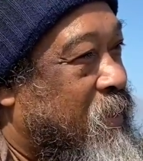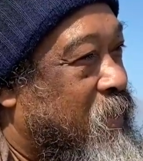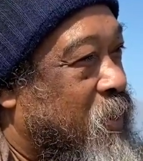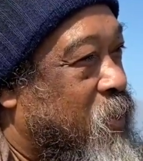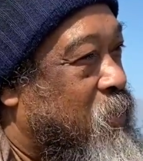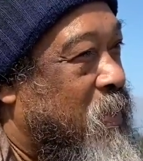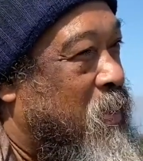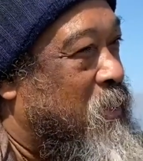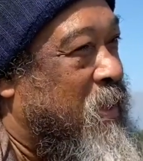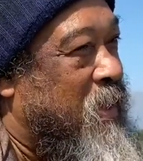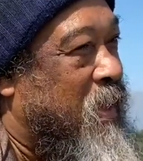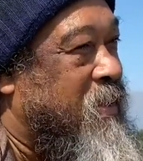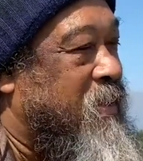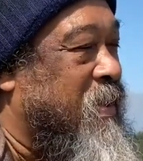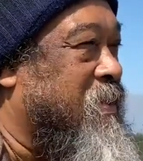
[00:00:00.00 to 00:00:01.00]
When you remember
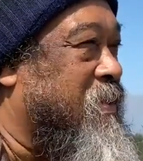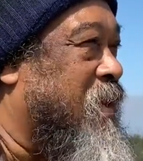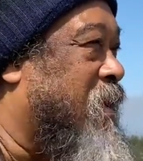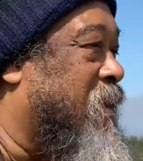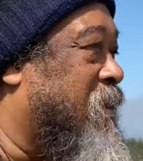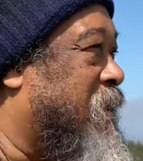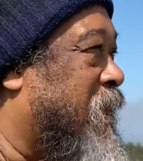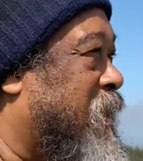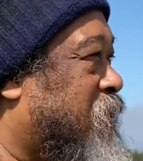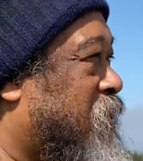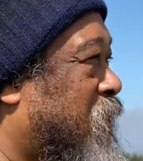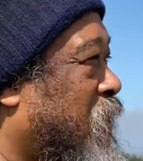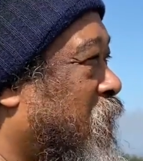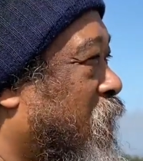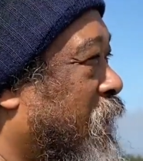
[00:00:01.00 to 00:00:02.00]
that, things like
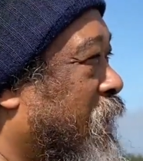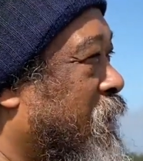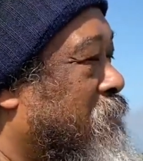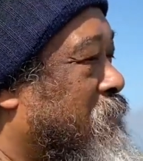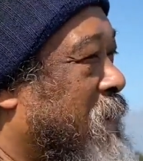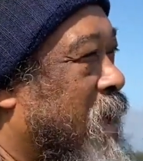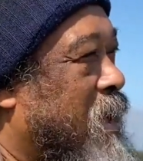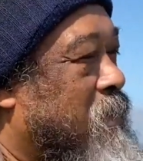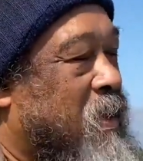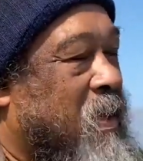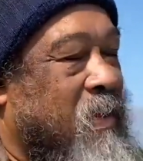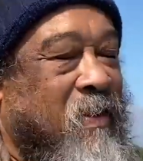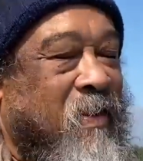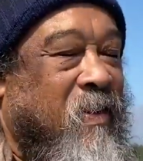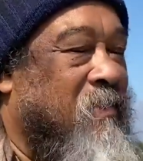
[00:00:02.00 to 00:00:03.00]
attention going in the mind,
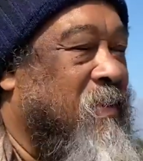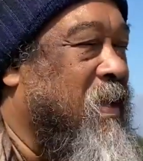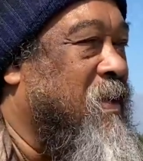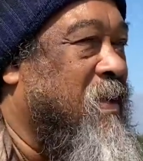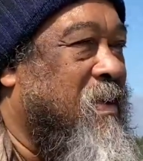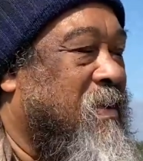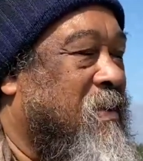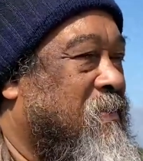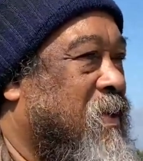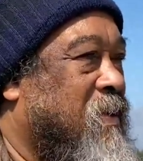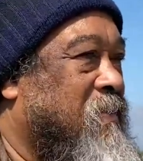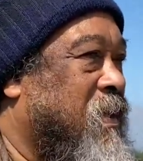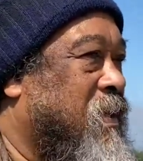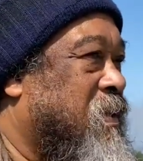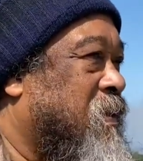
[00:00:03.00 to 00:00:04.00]
behaving, don't mean nothing
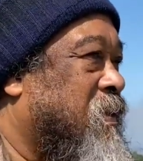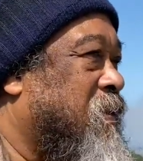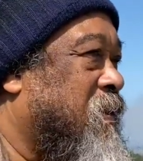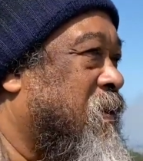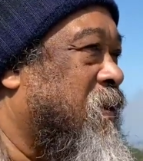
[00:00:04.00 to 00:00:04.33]
very much.